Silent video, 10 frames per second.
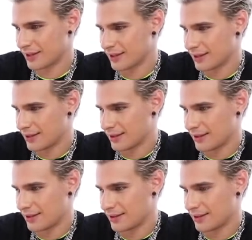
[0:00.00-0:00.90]

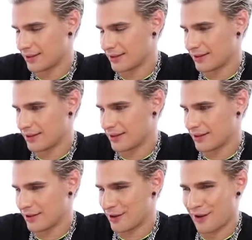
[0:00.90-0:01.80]

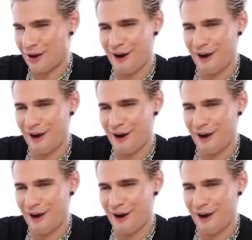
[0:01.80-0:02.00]
(not speaking)